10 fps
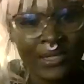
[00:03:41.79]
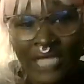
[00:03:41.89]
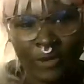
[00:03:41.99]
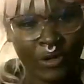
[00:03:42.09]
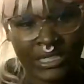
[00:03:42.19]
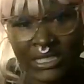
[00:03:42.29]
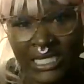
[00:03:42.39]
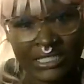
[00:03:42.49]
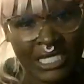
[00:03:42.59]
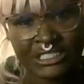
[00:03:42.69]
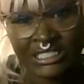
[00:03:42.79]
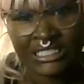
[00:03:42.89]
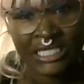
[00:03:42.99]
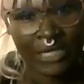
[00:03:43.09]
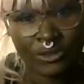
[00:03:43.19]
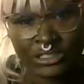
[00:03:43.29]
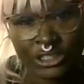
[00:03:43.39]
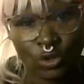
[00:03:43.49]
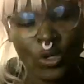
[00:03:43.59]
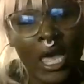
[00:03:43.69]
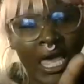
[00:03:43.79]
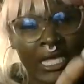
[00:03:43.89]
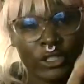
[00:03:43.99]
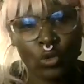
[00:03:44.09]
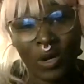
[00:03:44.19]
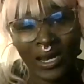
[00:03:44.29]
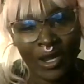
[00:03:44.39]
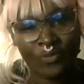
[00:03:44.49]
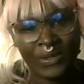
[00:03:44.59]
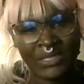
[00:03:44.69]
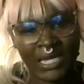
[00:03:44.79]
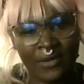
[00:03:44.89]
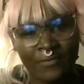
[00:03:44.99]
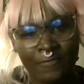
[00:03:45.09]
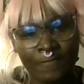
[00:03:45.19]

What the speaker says: They ready to get their shit together too. And you are helping them.